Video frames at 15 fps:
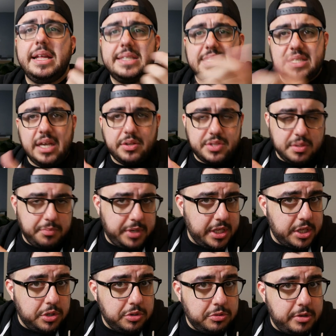and sell
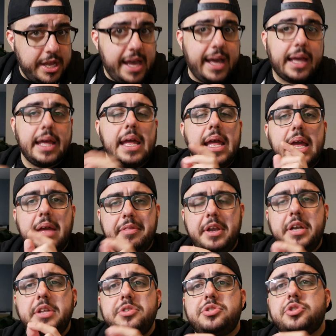somebody a new neck
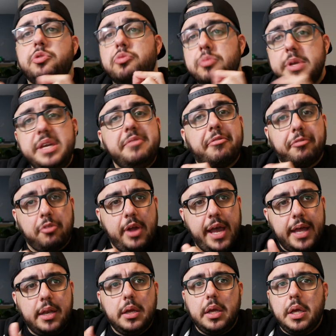than it is to
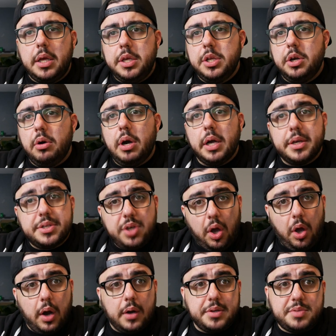refret, you know, a
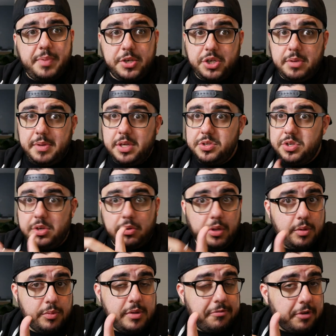guitar. Especially because you can
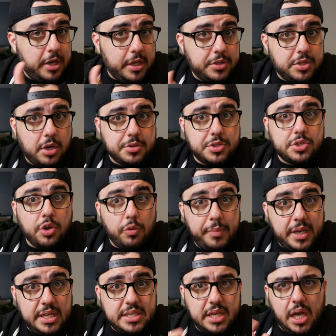only refret a guitar so
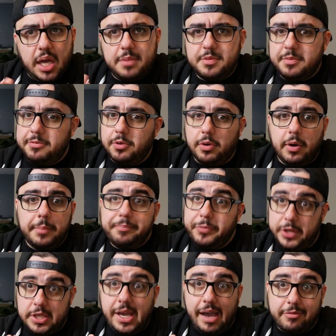many times before
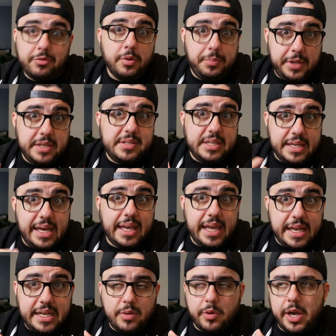you have to replace the neck
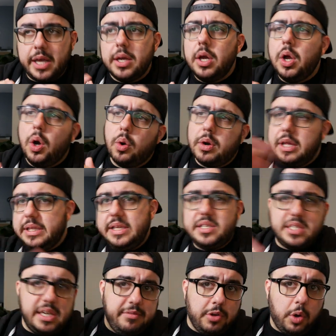anyway, or at
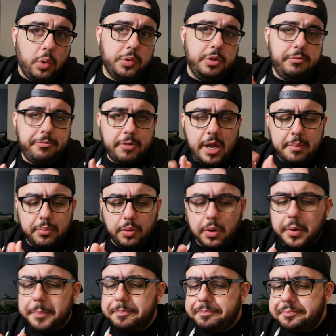least give it a whole new
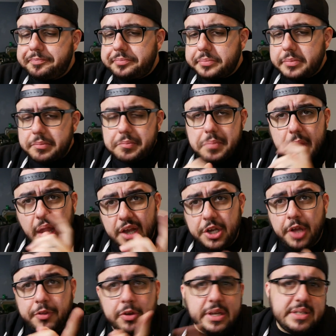fretboard.
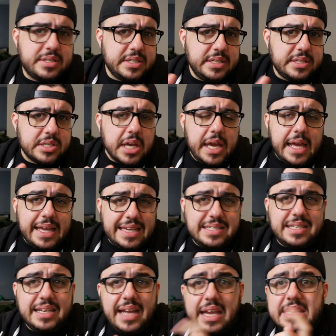Another instance
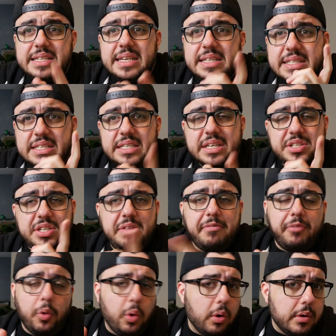is the
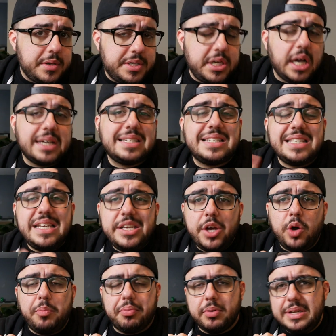1964
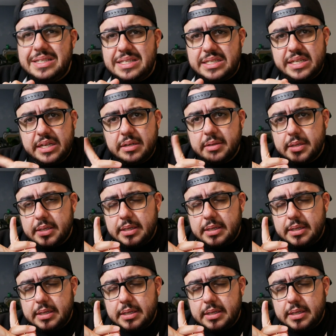Tuxedo Princeton.